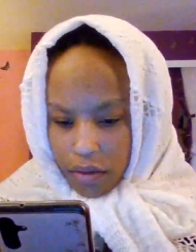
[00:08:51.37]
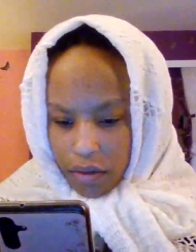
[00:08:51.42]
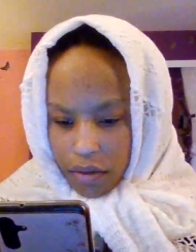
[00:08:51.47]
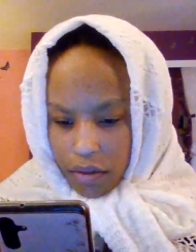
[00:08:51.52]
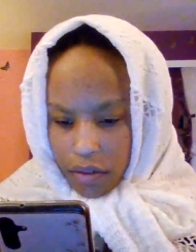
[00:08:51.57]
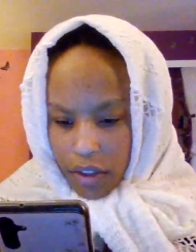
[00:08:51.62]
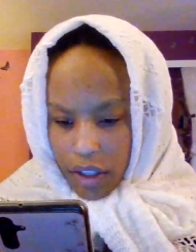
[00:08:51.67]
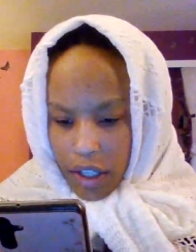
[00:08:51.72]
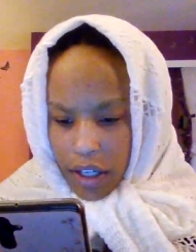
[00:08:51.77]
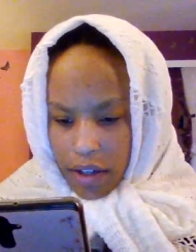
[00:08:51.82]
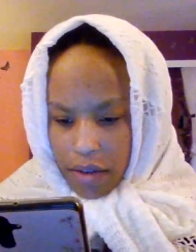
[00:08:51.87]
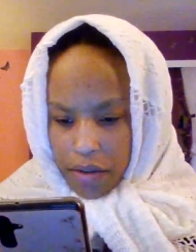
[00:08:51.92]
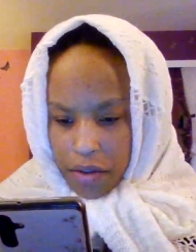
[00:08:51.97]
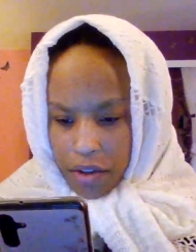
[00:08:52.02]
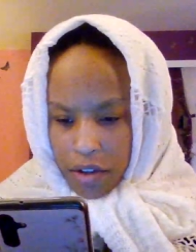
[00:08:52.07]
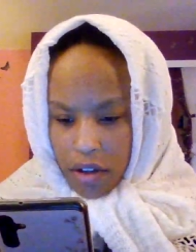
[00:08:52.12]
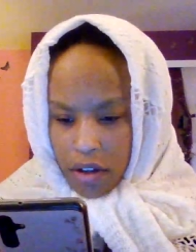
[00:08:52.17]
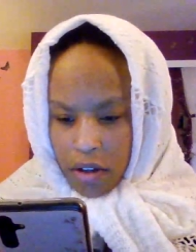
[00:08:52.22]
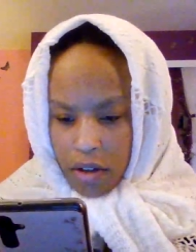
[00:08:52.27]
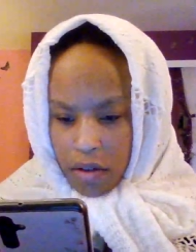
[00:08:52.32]
yeah,
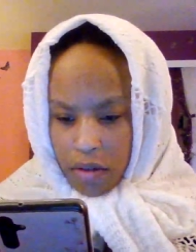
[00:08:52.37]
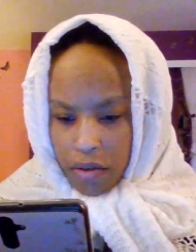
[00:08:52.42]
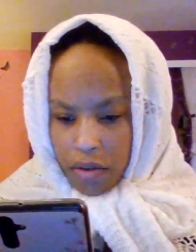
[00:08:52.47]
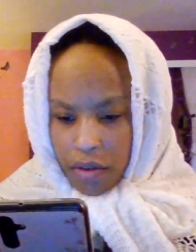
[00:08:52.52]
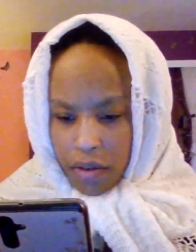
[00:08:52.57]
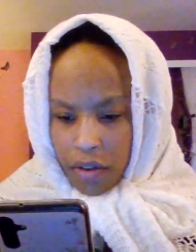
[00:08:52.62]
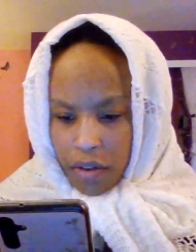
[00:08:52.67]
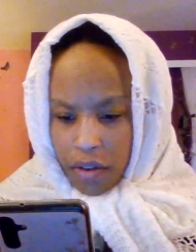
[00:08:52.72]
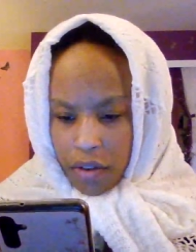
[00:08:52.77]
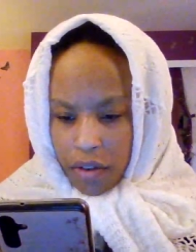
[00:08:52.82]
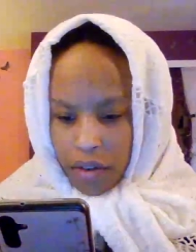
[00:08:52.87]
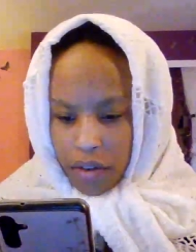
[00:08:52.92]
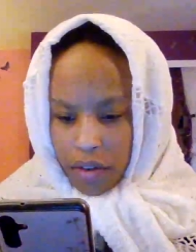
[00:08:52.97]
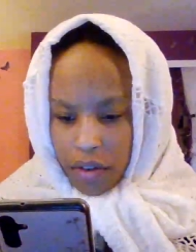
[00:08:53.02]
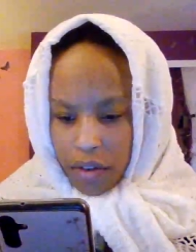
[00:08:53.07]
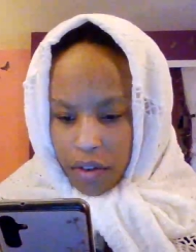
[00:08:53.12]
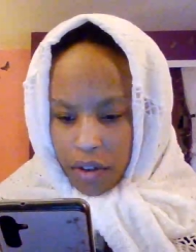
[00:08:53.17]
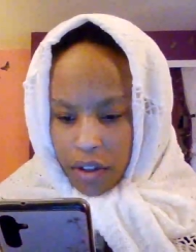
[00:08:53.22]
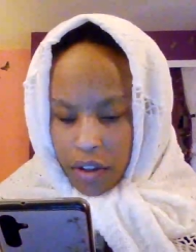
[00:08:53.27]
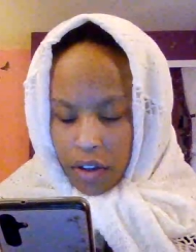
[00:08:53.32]
so
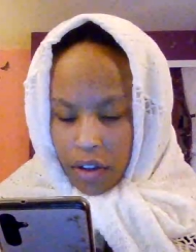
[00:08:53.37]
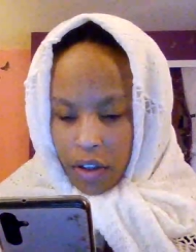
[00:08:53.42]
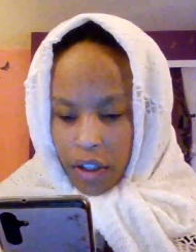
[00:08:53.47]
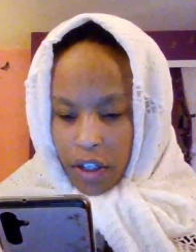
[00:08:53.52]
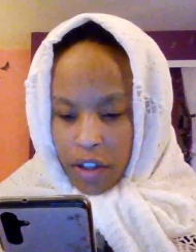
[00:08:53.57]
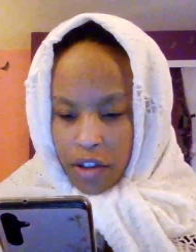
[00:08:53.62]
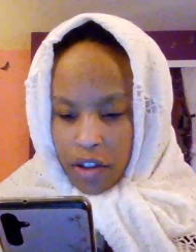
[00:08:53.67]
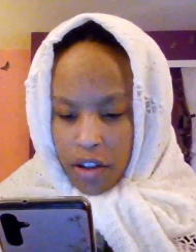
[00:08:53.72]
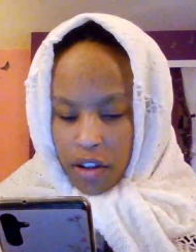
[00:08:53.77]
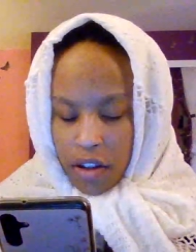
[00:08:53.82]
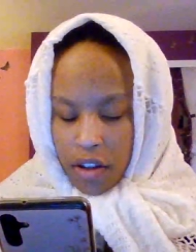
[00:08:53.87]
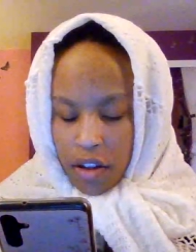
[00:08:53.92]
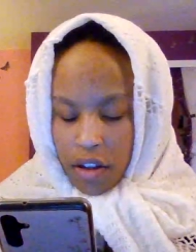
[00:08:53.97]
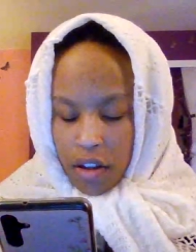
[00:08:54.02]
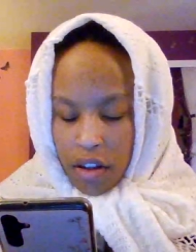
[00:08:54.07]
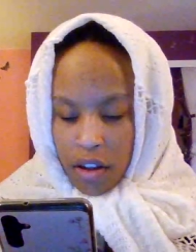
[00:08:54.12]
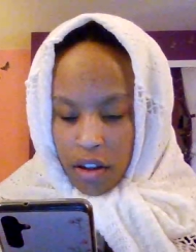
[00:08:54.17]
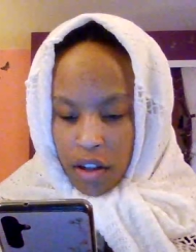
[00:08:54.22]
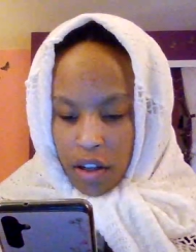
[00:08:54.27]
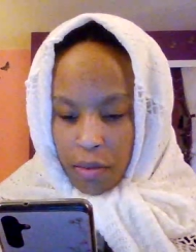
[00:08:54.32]
like
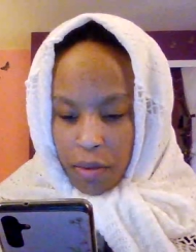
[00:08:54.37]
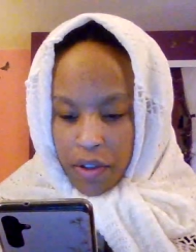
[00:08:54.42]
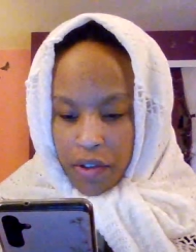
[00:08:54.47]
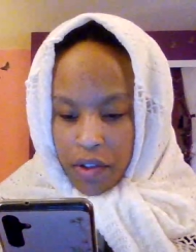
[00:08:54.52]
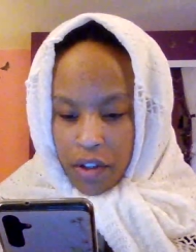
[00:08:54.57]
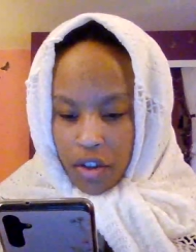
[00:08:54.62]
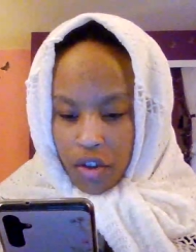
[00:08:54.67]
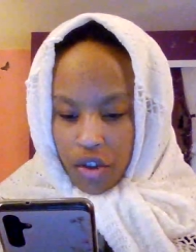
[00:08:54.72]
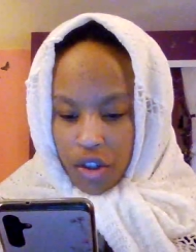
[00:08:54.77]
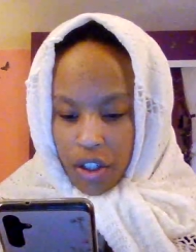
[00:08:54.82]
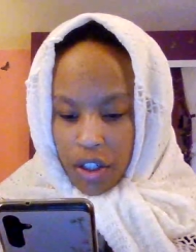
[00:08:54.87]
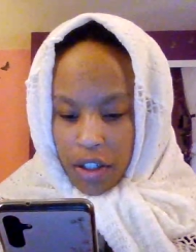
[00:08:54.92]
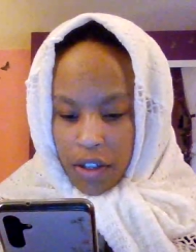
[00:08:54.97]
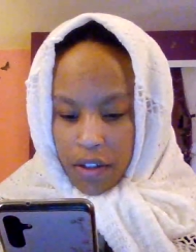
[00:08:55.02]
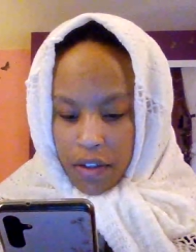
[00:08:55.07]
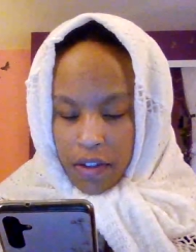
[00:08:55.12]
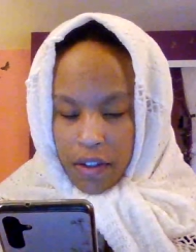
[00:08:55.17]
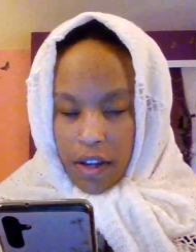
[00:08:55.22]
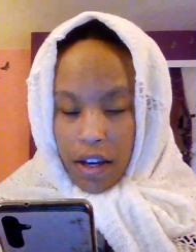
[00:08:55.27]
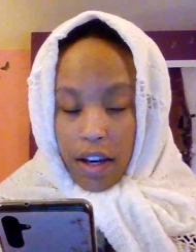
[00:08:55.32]
then we see
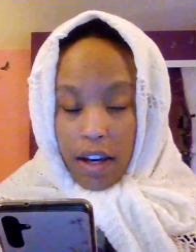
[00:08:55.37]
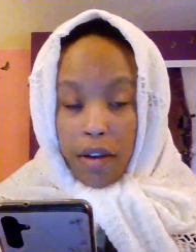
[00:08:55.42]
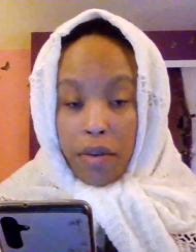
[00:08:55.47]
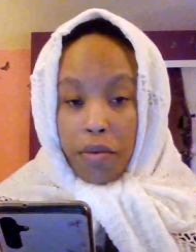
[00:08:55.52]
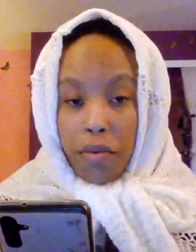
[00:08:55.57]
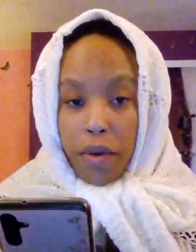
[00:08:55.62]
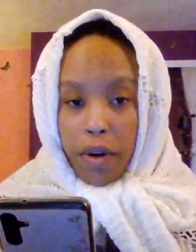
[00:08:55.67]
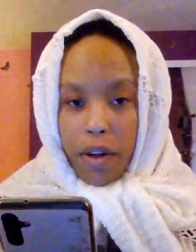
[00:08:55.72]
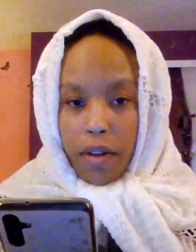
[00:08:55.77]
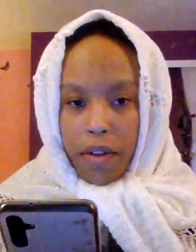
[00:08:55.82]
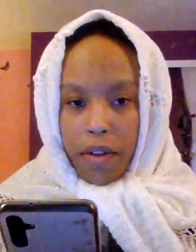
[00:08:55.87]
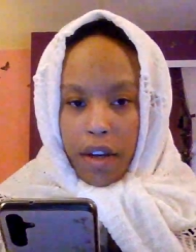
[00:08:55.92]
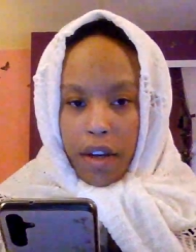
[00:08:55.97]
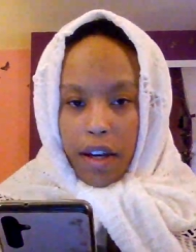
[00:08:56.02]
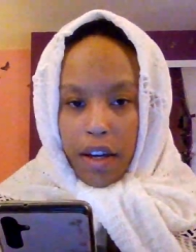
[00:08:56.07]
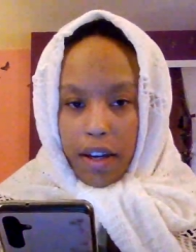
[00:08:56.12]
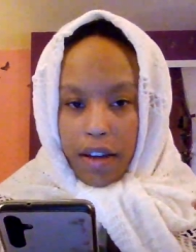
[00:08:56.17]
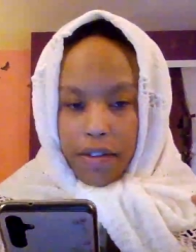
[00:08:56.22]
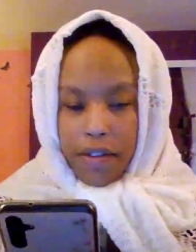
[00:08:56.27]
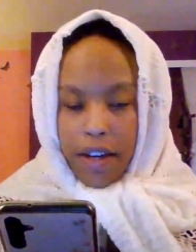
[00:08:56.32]
Jin say with
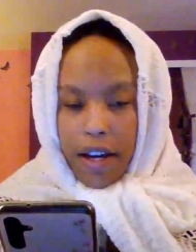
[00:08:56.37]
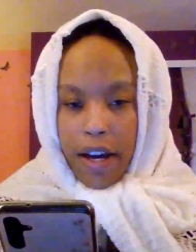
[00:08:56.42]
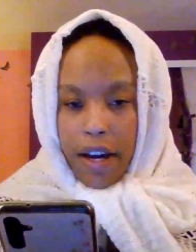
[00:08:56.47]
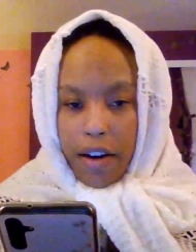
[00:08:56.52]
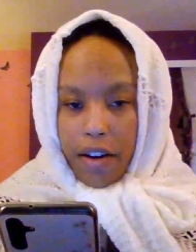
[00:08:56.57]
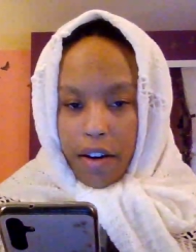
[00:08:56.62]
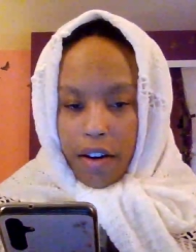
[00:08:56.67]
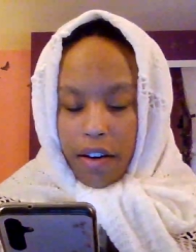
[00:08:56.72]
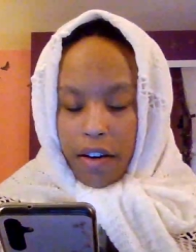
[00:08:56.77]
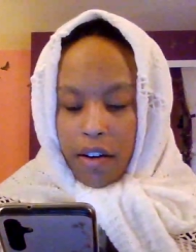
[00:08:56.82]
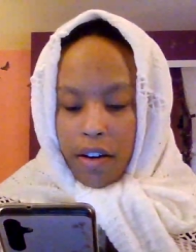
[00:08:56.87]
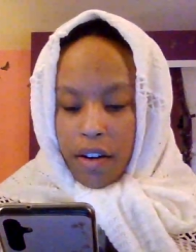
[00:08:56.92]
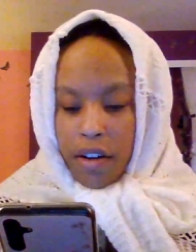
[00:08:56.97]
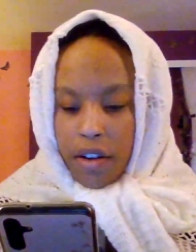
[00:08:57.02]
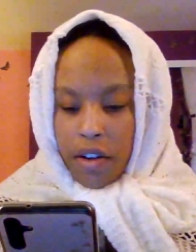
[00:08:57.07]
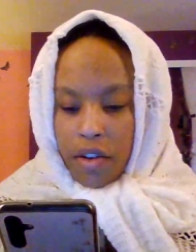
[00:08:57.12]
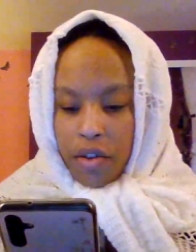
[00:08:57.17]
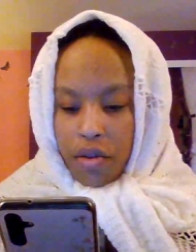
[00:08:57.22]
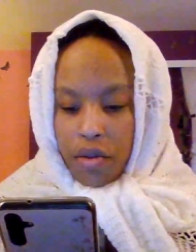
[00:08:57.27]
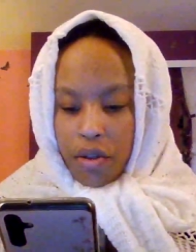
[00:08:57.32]
a dagger
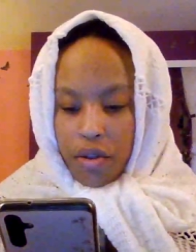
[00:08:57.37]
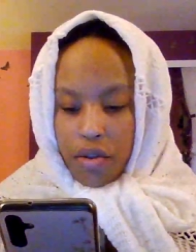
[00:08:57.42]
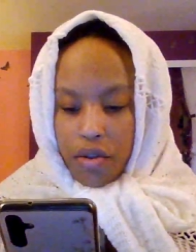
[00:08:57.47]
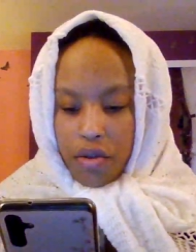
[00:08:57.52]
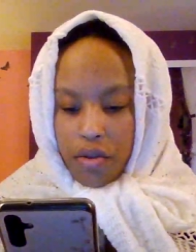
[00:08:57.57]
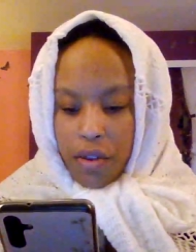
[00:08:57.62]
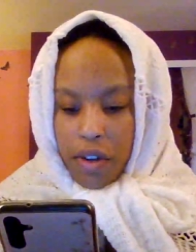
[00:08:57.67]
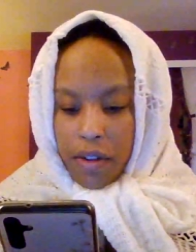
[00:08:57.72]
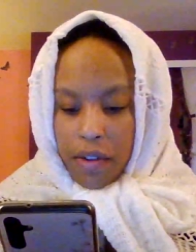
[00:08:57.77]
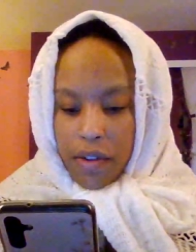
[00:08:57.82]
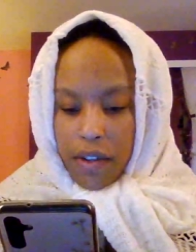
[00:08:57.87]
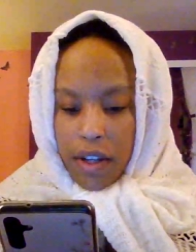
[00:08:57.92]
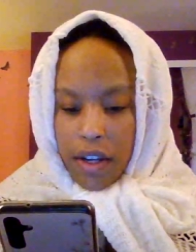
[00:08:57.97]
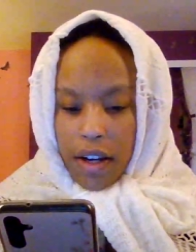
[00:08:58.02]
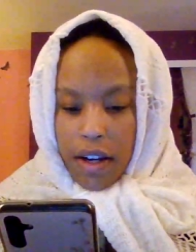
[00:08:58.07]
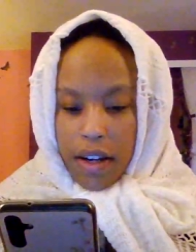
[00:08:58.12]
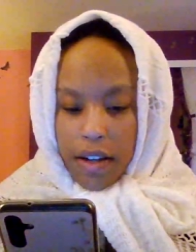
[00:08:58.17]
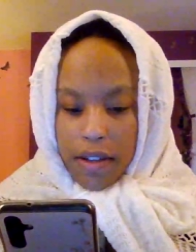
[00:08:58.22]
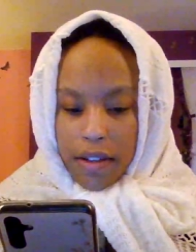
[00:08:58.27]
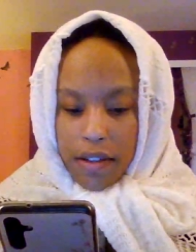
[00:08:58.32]
towards his throat
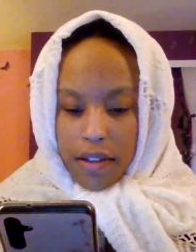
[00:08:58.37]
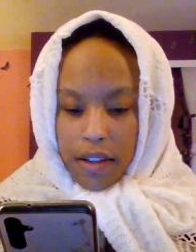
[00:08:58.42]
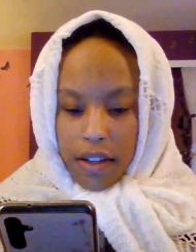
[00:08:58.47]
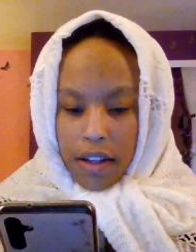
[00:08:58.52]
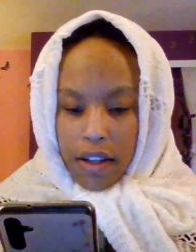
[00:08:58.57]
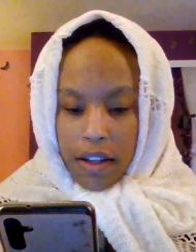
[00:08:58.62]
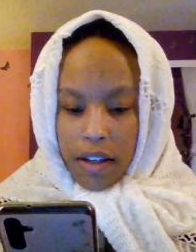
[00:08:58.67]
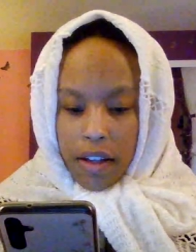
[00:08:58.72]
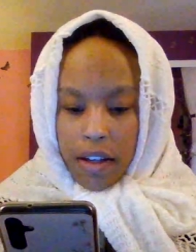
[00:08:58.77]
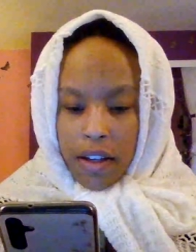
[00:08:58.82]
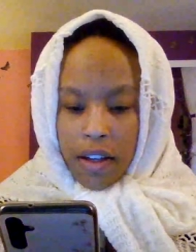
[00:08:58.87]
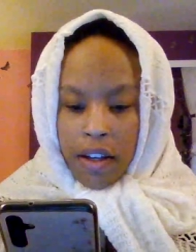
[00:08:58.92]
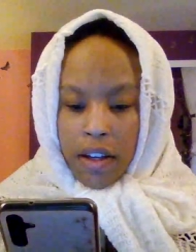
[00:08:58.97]
saying, "I see."